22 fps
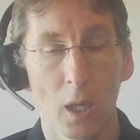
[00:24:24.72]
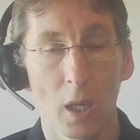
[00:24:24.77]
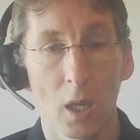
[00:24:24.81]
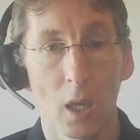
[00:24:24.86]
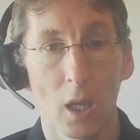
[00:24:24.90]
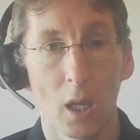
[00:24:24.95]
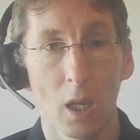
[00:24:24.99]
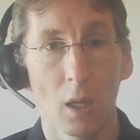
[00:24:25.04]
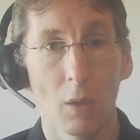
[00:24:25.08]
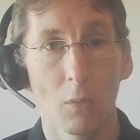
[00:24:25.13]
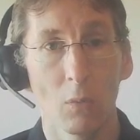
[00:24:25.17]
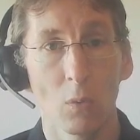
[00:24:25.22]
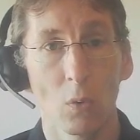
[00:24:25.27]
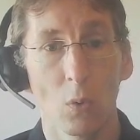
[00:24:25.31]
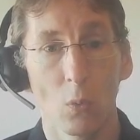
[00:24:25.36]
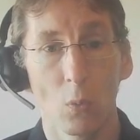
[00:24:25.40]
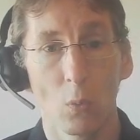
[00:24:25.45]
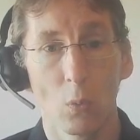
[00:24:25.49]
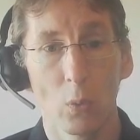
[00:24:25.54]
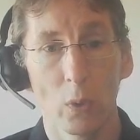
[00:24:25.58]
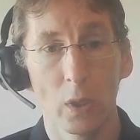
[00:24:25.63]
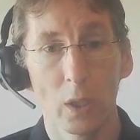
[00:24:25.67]
and
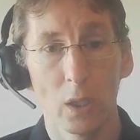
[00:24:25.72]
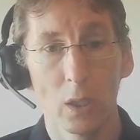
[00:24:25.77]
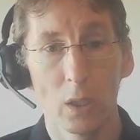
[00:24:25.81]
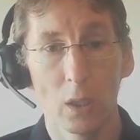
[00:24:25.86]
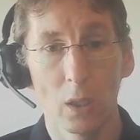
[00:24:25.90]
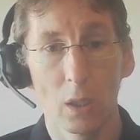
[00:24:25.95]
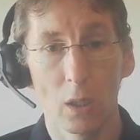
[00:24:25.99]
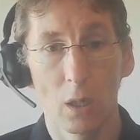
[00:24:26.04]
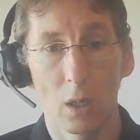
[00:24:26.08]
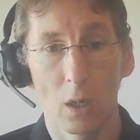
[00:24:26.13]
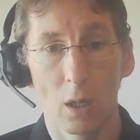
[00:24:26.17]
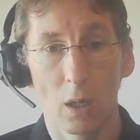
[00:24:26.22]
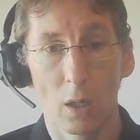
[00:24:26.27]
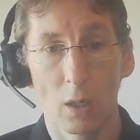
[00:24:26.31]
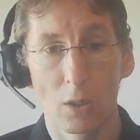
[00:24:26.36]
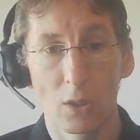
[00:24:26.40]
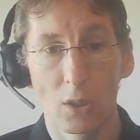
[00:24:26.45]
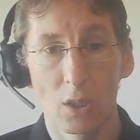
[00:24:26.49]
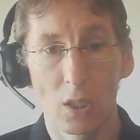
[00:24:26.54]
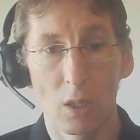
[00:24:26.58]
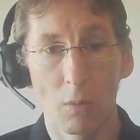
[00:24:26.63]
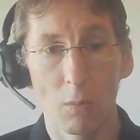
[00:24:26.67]
we
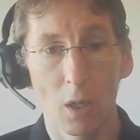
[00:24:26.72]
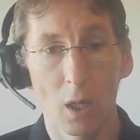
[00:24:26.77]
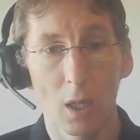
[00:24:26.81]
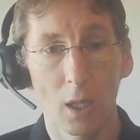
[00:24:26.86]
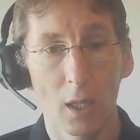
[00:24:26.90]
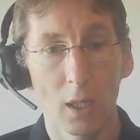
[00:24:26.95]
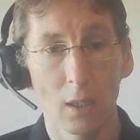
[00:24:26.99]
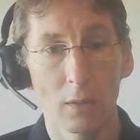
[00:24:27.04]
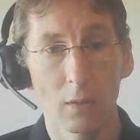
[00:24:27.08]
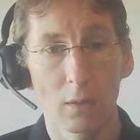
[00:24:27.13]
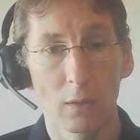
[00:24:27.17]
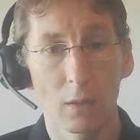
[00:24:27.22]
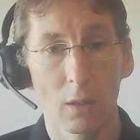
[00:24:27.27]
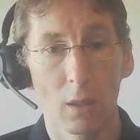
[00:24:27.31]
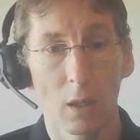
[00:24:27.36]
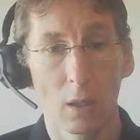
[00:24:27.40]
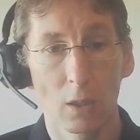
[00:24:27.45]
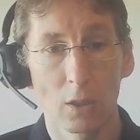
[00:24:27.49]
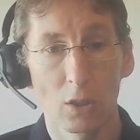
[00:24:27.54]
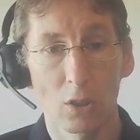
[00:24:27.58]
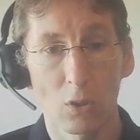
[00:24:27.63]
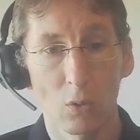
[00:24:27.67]
simulate
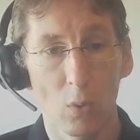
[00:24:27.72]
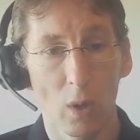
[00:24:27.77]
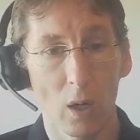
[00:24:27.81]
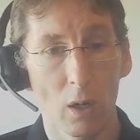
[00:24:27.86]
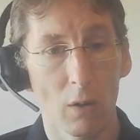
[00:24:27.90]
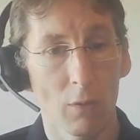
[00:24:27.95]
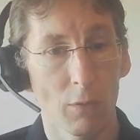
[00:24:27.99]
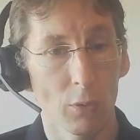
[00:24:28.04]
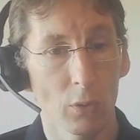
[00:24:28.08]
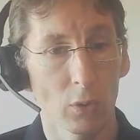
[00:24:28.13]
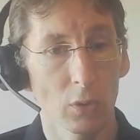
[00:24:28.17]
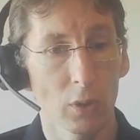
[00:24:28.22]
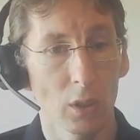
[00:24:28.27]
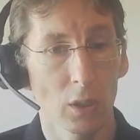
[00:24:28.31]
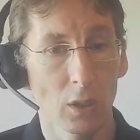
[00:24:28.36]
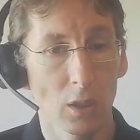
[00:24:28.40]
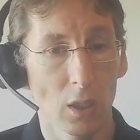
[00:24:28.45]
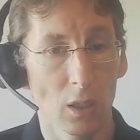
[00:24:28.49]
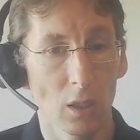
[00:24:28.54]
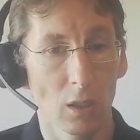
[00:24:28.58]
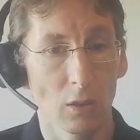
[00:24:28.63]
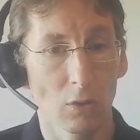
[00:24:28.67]
a square
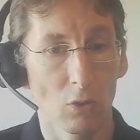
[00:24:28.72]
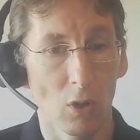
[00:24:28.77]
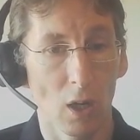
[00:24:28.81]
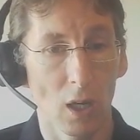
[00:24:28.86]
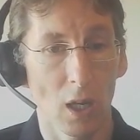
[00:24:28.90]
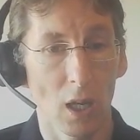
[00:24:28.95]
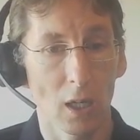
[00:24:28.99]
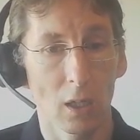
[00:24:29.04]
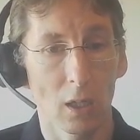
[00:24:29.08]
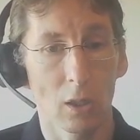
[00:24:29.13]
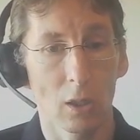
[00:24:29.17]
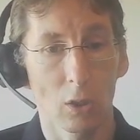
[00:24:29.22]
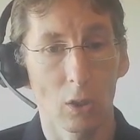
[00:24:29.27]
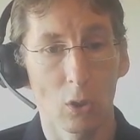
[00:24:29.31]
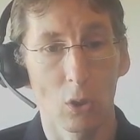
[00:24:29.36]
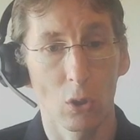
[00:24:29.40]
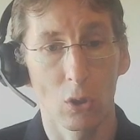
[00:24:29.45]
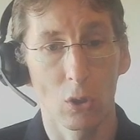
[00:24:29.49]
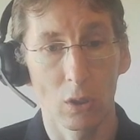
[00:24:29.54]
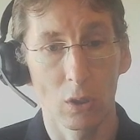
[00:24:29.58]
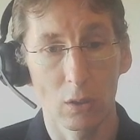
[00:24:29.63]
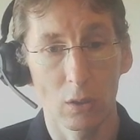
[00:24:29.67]
voltage and a triangular
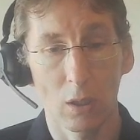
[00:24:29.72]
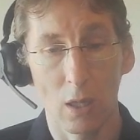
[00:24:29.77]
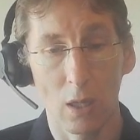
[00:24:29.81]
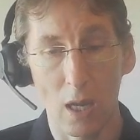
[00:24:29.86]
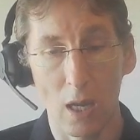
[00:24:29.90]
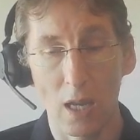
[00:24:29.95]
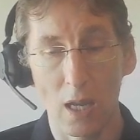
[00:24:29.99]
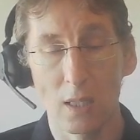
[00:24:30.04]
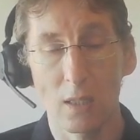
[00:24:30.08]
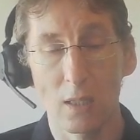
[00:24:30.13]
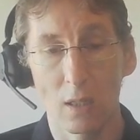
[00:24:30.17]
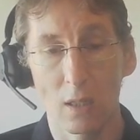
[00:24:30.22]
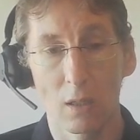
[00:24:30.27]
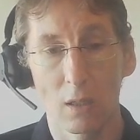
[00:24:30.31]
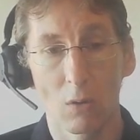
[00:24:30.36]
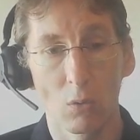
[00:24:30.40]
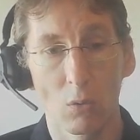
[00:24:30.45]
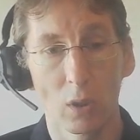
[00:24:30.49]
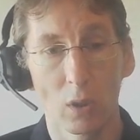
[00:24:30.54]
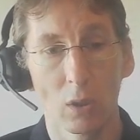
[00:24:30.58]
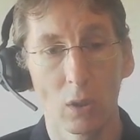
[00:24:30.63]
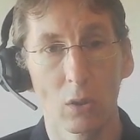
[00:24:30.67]
current as in
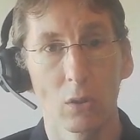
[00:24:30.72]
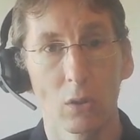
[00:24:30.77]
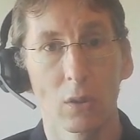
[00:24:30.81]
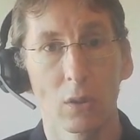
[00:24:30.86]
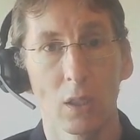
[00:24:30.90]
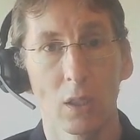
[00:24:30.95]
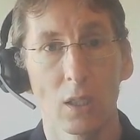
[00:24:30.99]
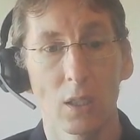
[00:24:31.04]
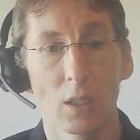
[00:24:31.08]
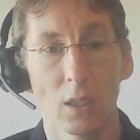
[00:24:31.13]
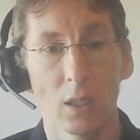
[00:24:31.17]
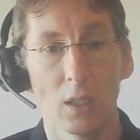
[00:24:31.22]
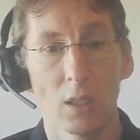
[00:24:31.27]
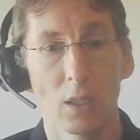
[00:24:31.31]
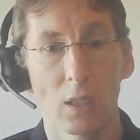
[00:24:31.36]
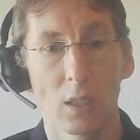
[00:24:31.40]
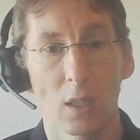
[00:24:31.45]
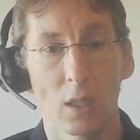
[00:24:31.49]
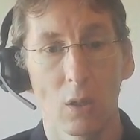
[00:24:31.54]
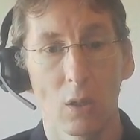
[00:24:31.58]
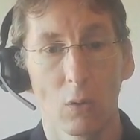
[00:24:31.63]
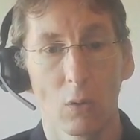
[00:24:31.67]
a real
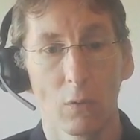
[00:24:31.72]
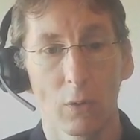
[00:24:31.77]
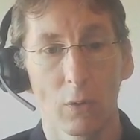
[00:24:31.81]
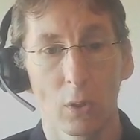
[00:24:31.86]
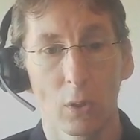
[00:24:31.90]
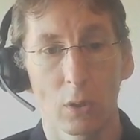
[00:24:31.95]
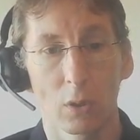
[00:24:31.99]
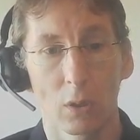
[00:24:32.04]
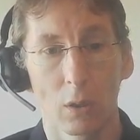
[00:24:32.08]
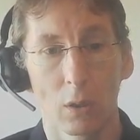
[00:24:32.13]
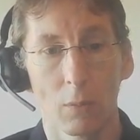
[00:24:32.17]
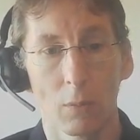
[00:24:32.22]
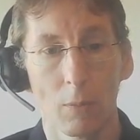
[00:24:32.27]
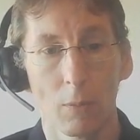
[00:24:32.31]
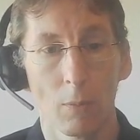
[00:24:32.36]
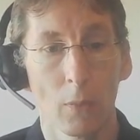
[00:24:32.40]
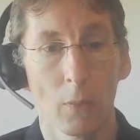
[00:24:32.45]
DC-DC converter.